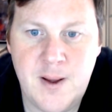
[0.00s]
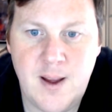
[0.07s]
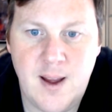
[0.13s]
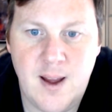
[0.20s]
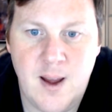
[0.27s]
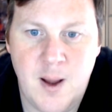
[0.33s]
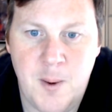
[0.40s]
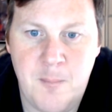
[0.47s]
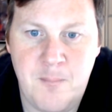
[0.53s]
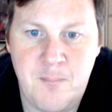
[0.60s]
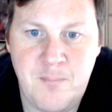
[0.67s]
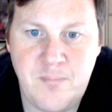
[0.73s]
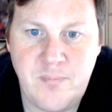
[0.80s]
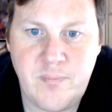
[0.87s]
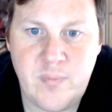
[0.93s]

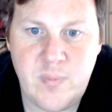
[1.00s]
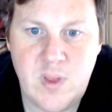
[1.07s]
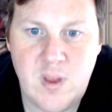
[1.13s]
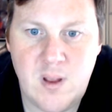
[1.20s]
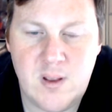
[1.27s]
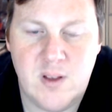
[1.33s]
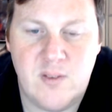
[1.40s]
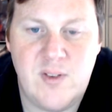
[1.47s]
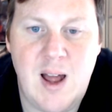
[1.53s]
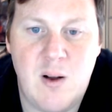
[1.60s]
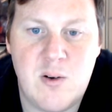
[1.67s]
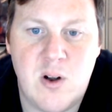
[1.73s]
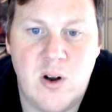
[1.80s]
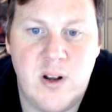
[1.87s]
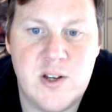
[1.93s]
They've now
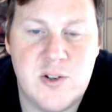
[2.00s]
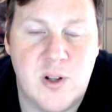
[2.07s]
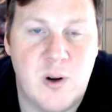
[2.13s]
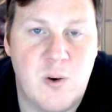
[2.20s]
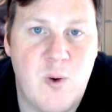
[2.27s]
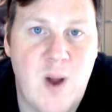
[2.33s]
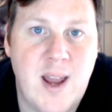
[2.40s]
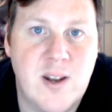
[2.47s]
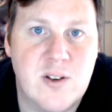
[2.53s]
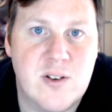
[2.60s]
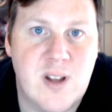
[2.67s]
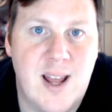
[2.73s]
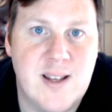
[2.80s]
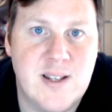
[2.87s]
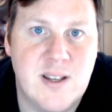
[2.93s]
got it so that rain doesn't
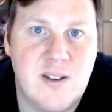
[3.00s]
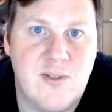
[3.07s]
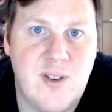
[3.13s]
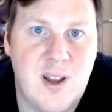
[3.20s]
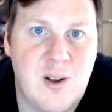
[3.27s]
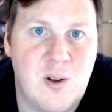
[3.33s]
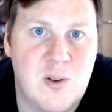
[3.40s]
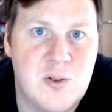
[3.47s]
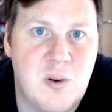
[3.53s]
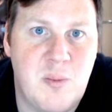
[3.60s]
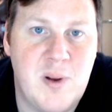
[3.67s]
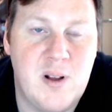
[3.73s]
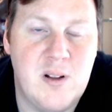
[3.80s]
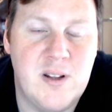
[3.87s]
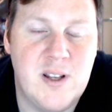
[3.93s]
enter your vehicles or
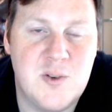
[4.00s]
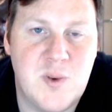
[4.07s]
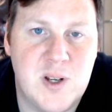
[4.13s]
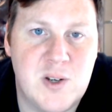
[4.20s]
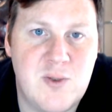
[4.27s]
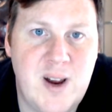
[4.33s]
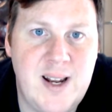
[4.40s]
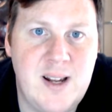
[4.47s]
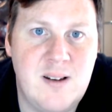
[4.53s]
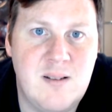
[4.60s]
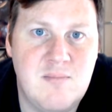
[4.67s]
buildings when it's raining,